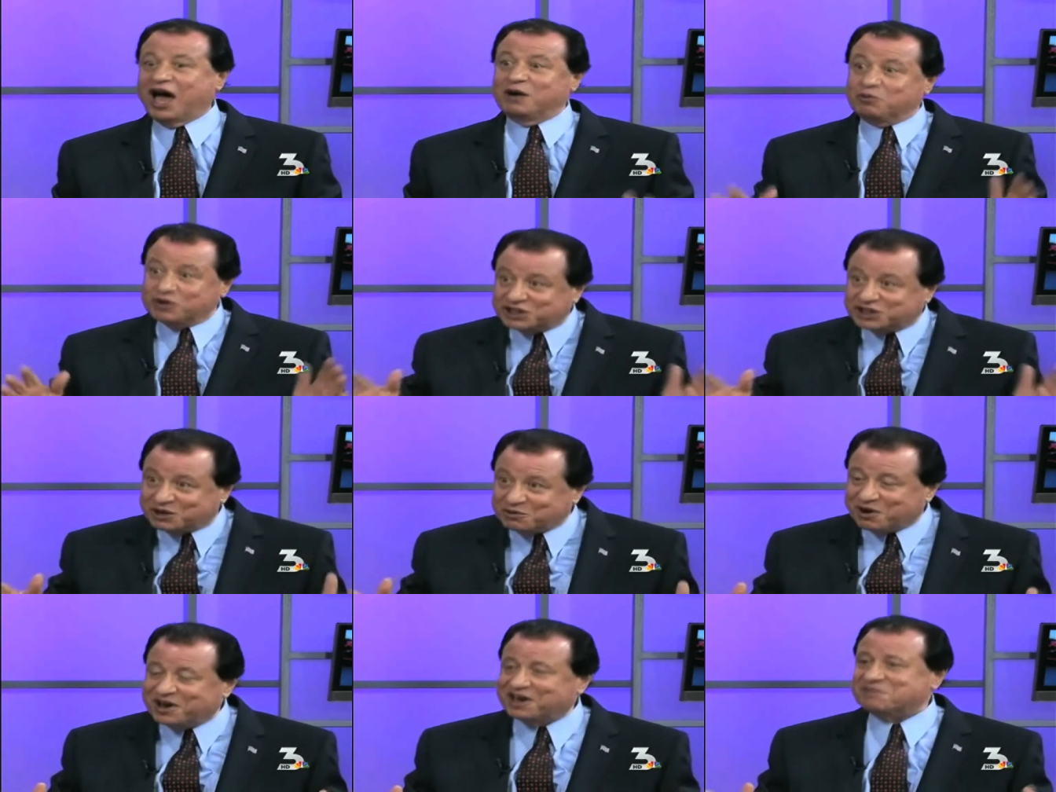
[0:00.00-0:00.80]
I wish I
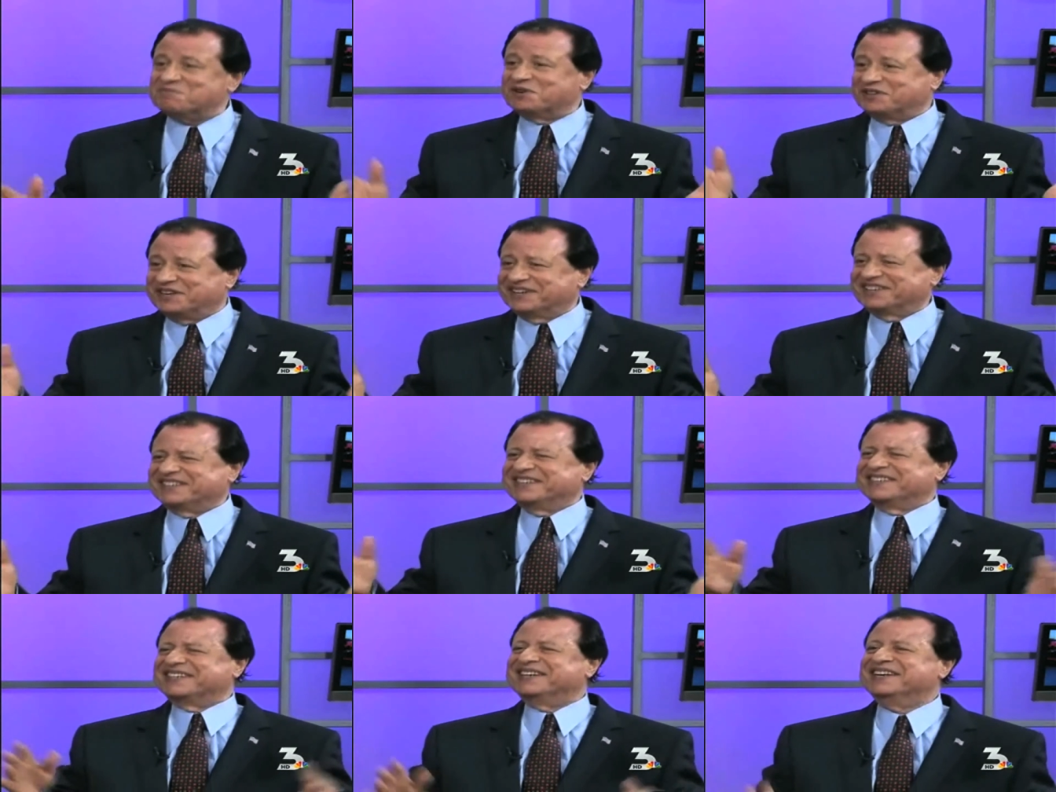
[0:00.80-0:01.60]
were, but
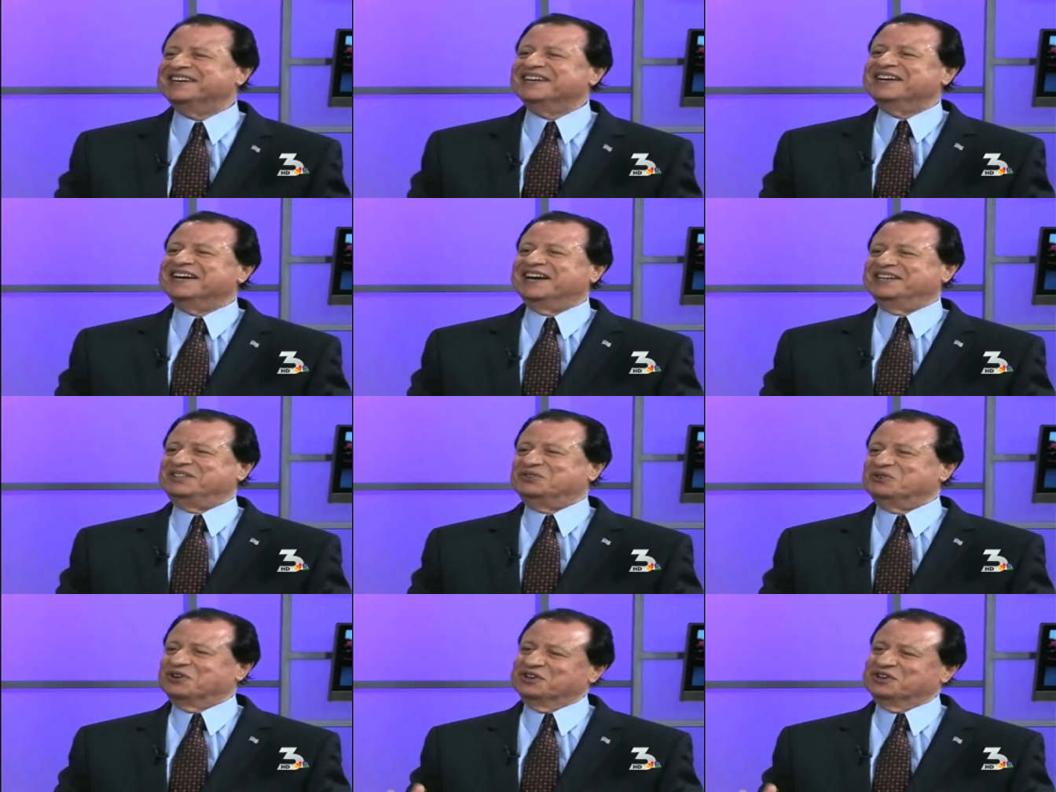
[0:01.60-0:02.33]
I took